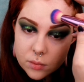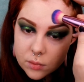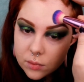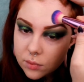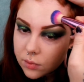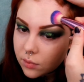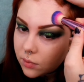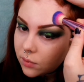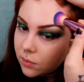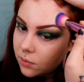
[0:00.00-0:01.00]

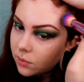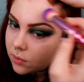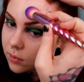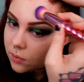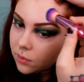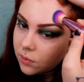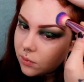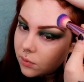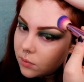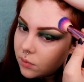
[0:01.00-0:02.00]

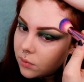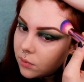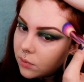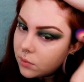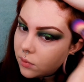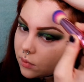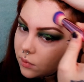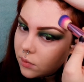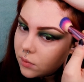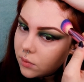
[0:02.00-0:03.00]

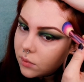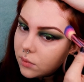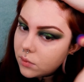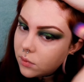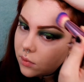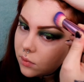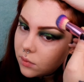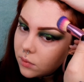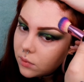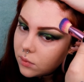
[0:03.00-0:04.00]

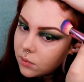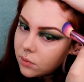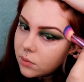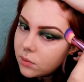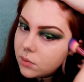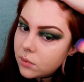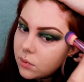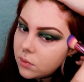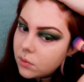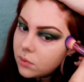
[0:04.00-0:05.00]

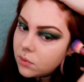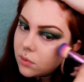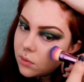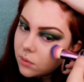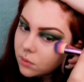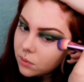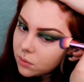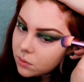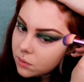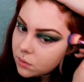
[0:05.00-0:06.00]

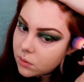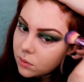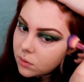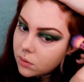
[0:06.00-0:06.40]
No one is speaking in this clip.